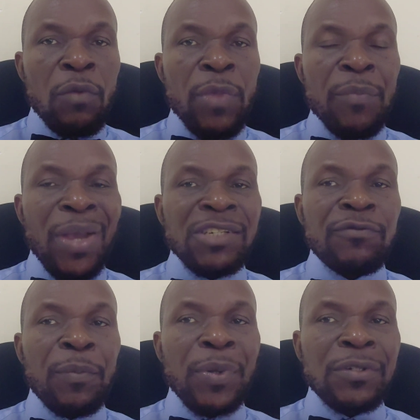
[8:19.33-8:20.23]
membership
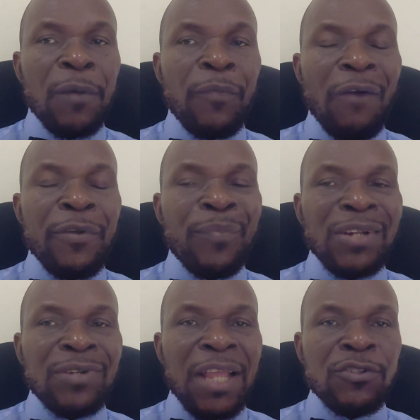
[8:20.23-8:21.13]
of a
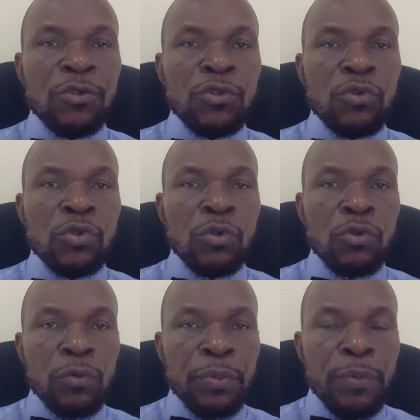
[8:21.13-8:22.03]
particular social
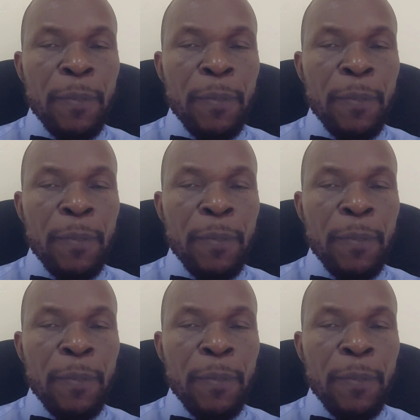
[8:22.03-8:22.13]
group.